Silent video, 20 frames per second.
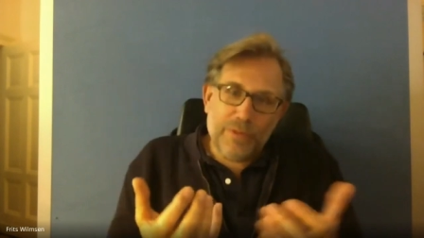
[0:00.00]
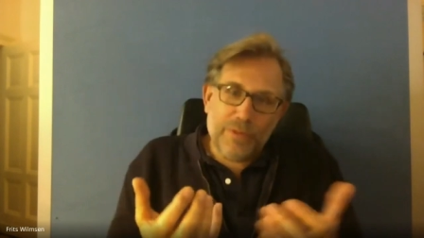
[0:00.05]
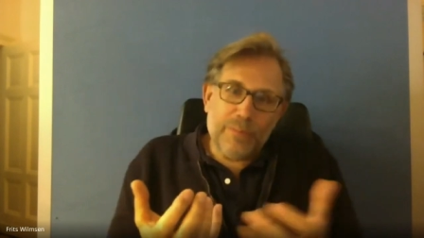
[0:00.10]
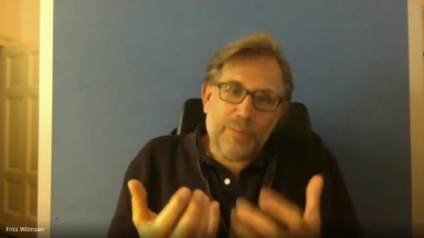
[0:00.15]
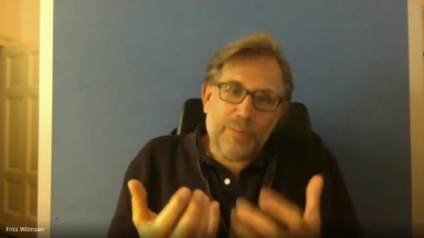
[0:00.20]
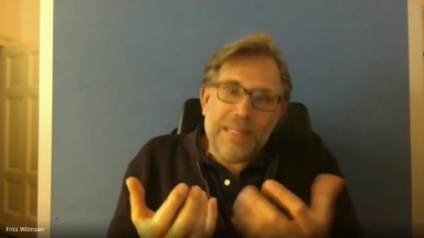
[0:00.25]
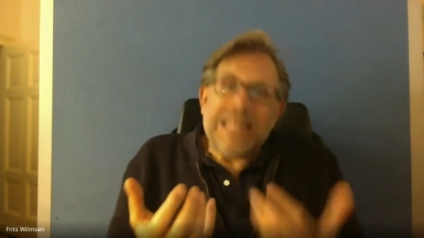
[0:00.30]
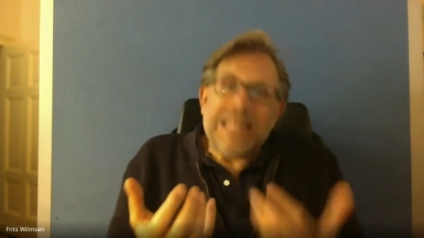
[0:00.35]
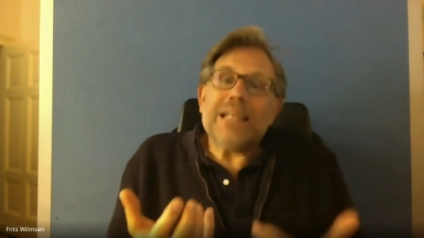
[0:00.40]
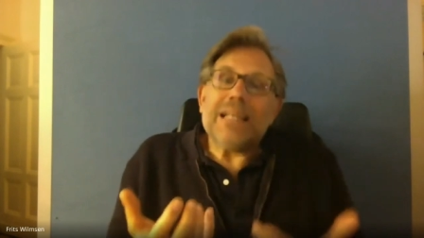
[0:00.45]

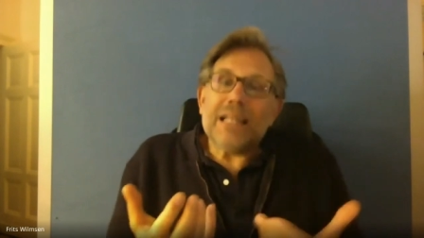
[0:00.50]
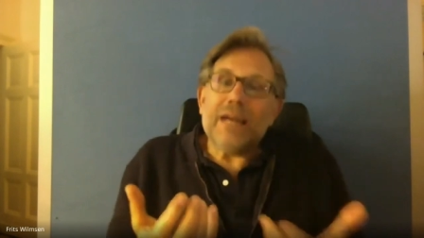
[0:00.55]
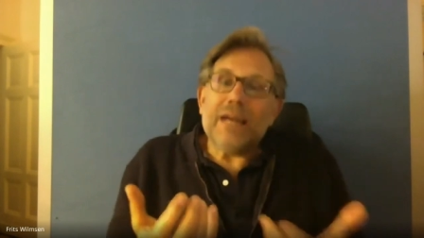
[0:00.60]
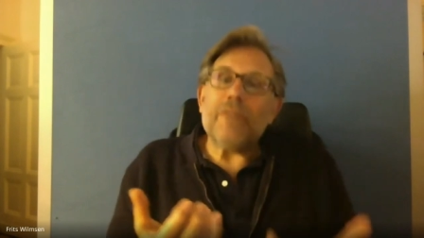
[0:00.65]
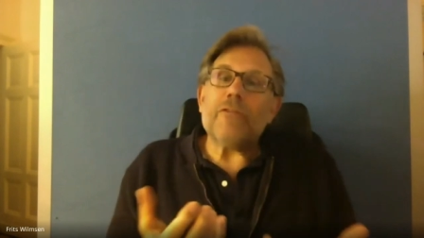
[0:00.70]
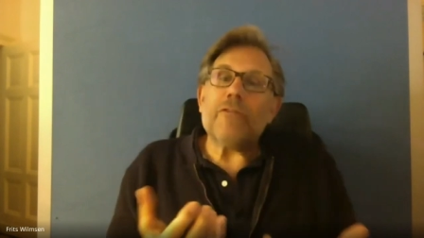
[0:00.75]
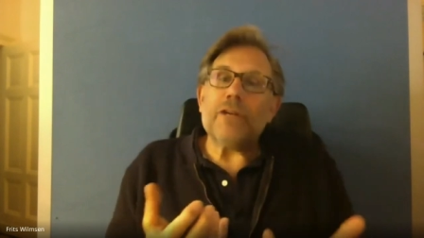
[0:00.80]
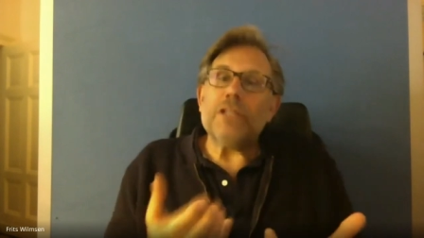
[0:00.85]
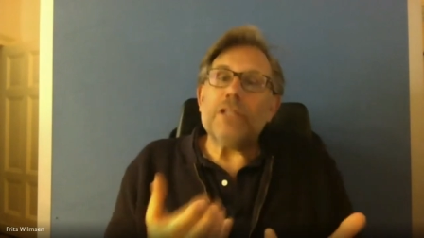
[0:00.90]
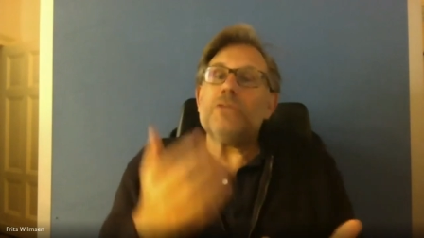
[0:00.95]
be the
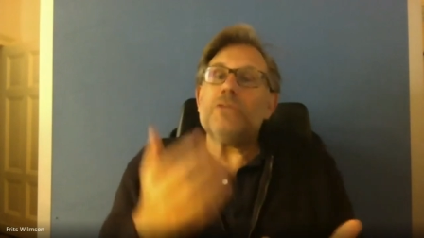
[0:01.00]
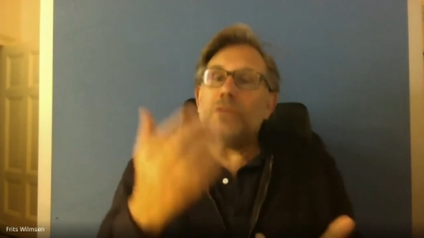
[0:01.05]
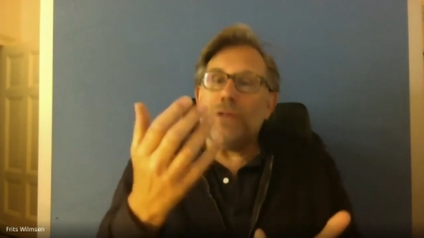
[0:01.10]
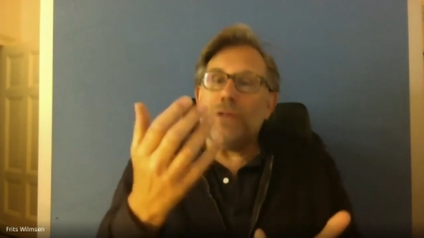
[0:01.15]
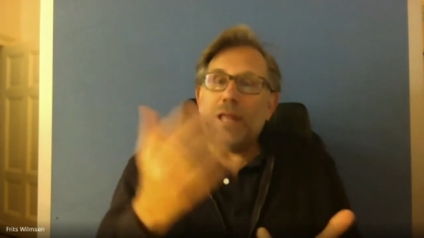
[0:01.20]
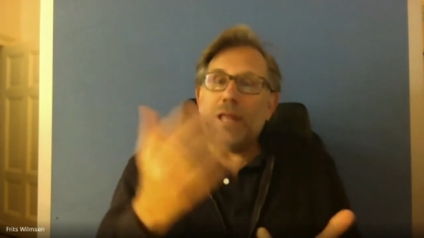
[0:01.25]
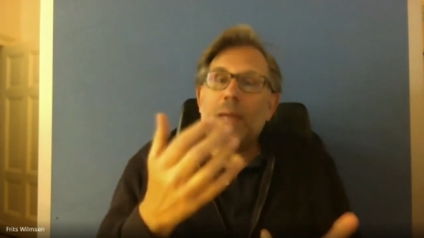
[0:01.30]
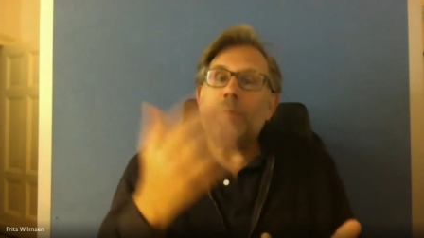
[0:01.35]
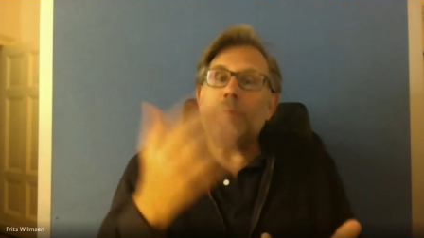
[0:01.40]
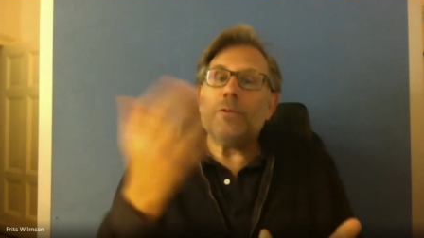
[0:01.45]
leverage for
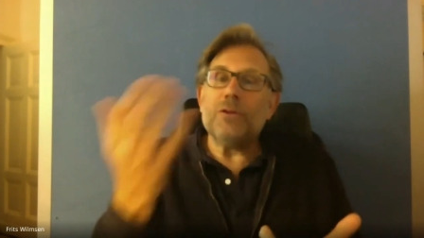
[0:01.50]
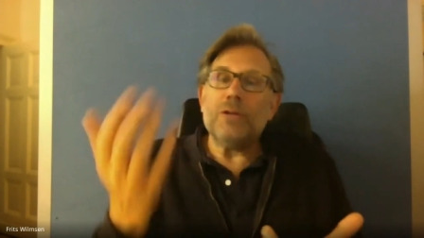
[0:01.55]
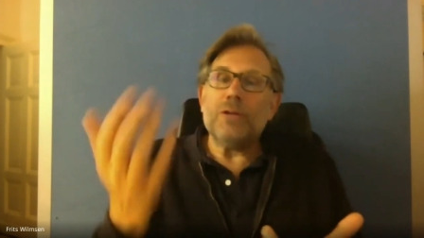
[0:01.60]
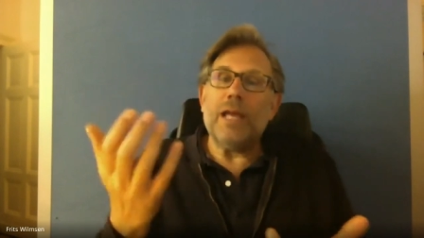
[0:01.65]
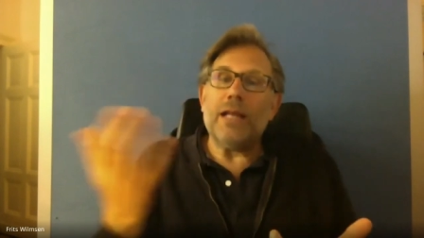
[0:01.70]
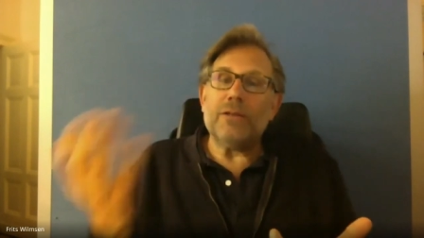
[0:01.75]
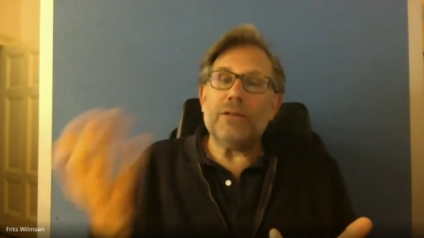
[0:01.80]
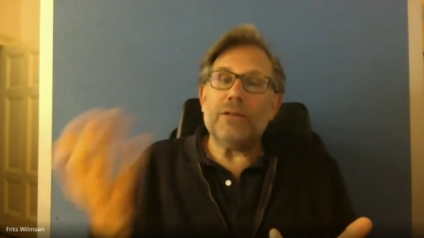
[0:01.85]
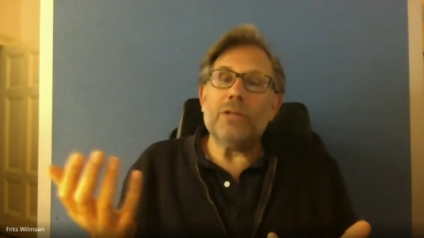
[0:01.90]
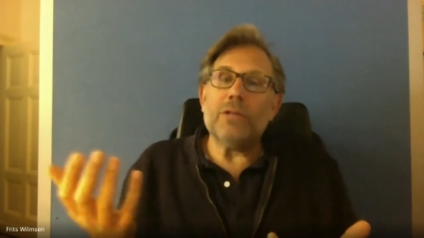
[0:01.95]
them to
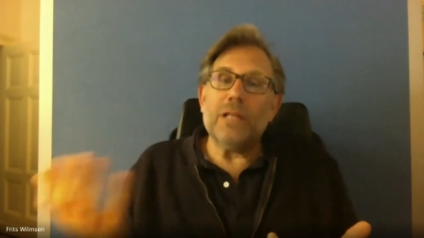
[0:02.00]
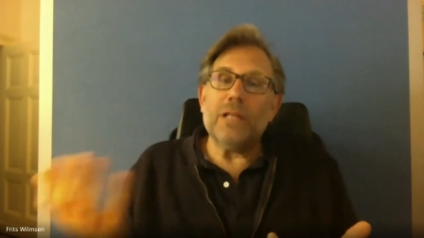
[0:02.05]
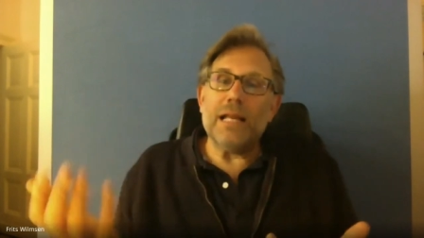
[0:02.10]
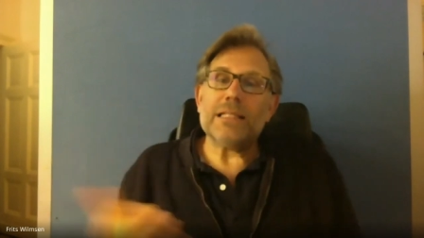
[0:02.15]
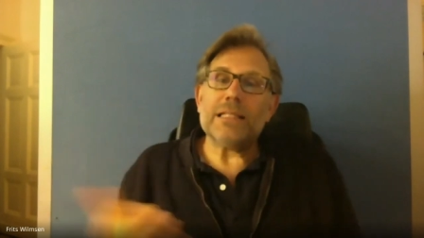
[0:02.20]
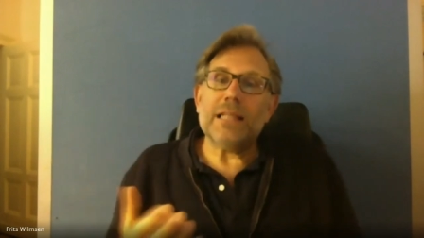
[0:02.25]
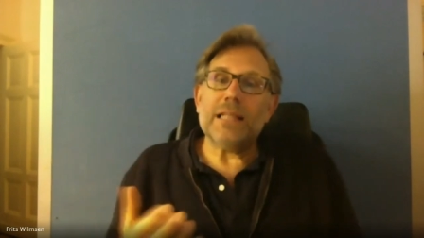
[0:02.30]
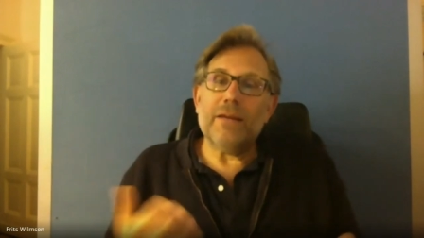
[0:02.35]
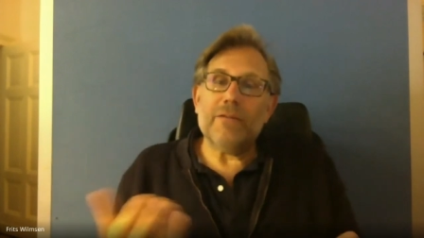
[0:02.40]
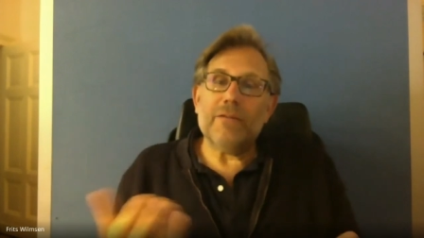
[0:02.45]
get to the
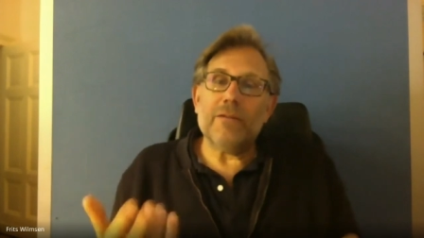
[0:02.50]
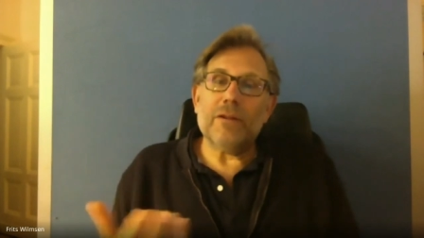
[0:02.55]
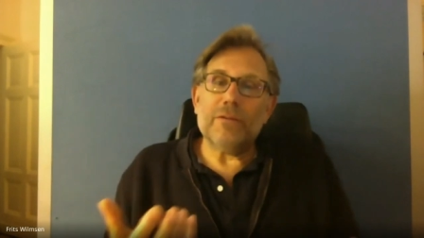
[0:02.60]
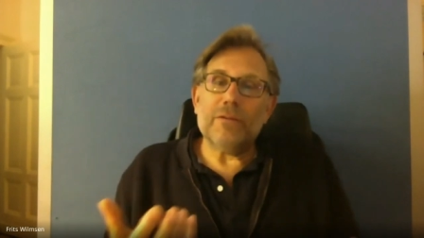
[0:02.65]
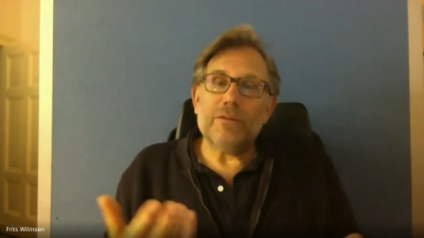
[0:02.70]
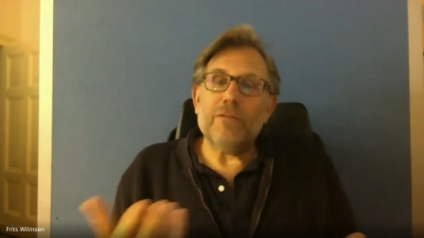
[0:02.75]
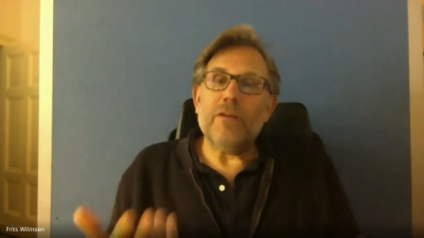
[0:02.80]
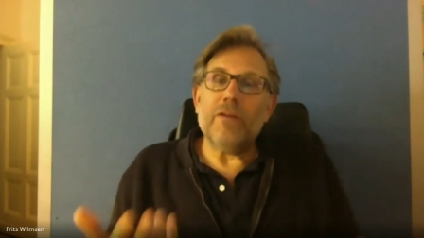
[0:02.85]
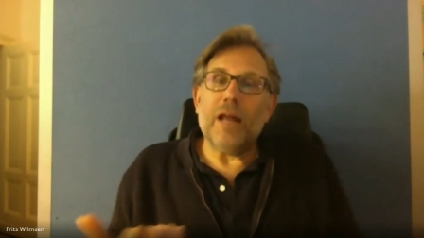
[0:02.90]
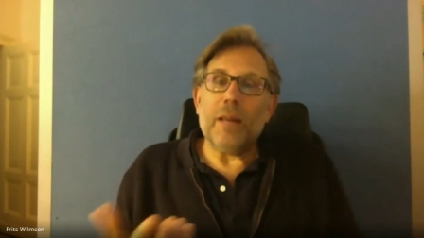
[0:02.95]
next level of
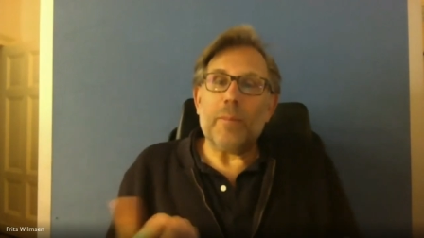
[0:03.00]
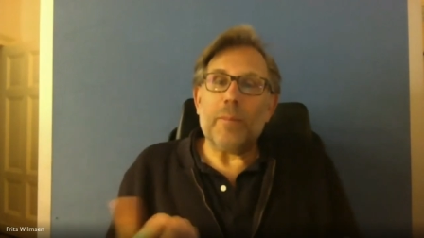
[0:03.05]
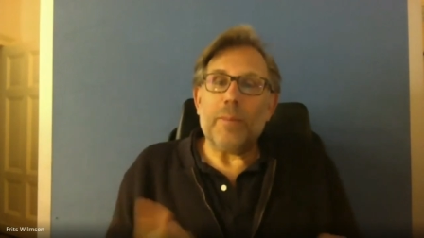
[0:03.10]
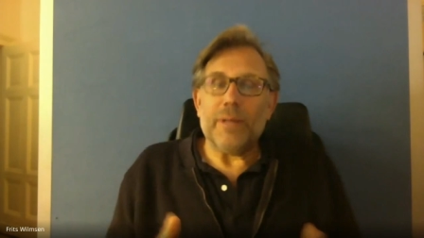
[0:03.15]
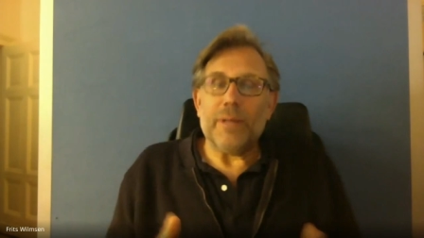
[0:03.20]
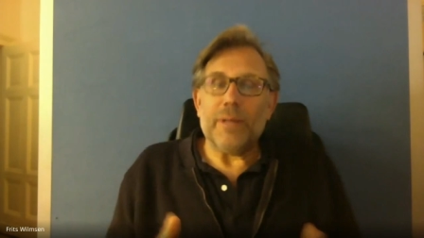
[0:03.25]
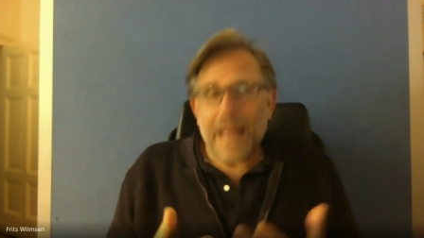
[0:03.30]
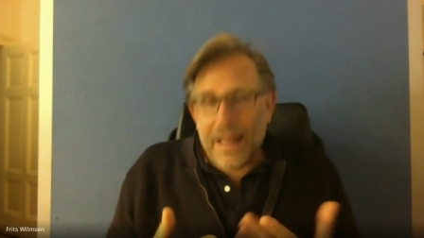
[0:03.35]
development.